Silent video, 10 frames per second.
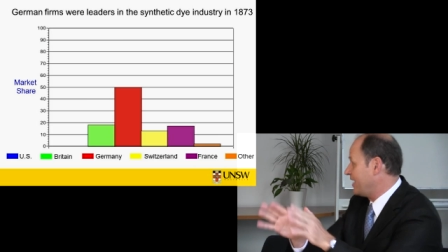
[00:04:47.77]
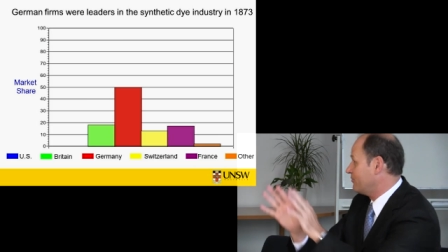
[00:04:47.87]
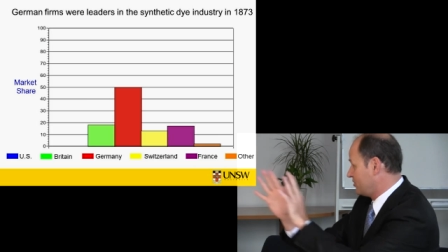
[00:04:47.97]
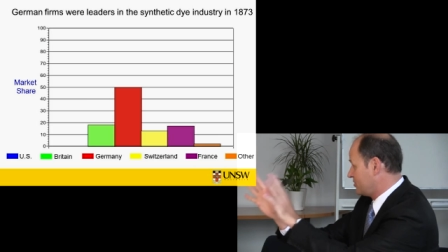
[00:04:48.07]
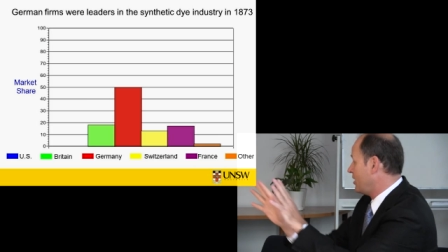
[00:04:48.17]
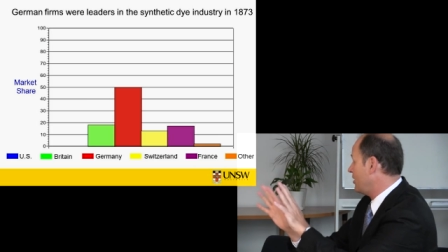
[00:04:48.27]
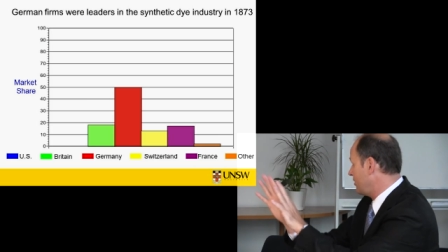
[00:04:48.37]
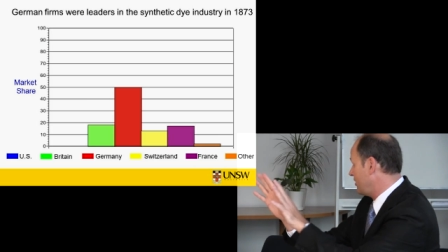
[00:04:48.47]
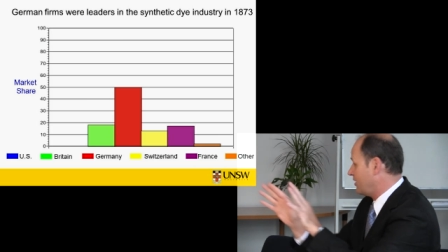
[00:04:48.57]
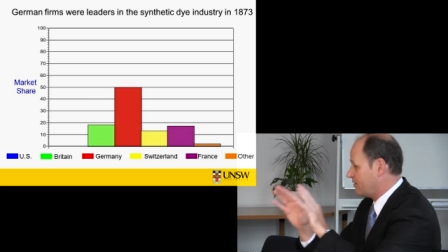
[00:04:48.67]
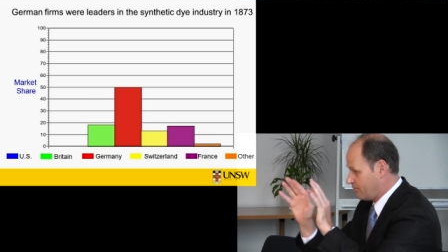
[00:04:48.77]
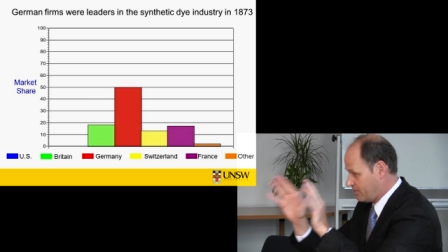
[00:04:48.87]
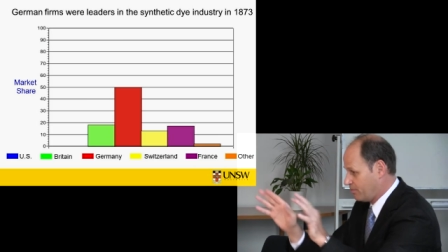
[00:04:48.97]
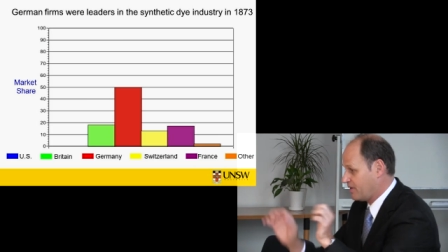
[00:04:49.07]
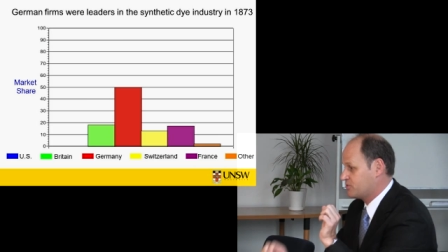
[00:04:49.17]
That was
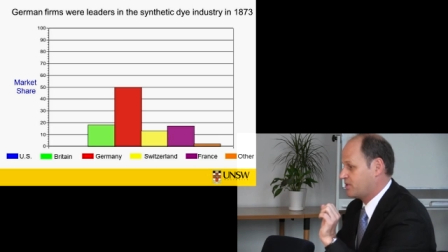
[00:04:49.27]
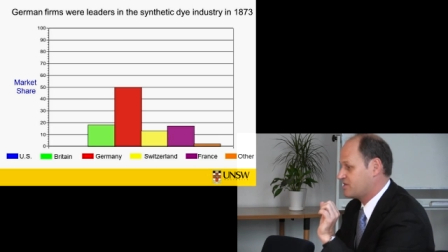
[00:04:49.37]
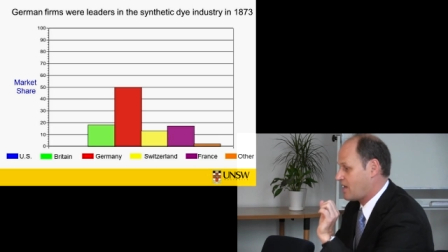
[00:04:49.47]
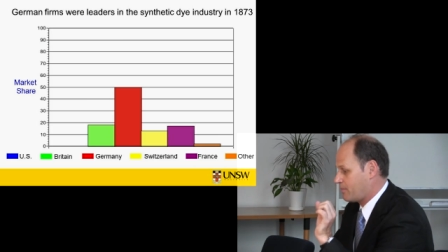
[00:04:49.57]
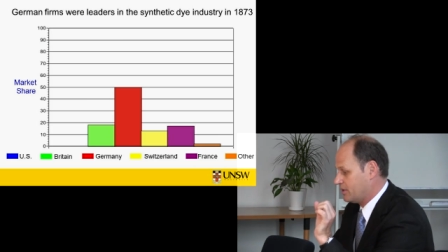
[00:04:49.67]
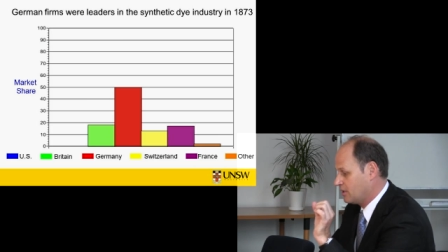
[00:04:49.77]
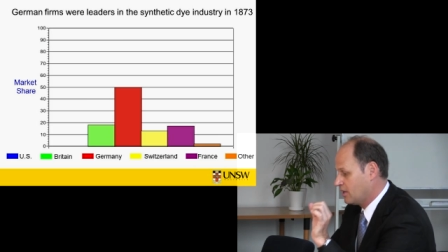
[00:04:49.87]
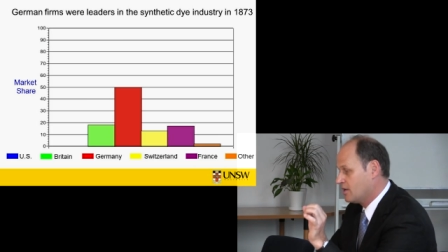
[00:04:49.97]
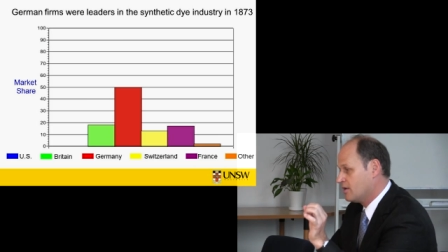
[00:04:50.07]
the place where this happened.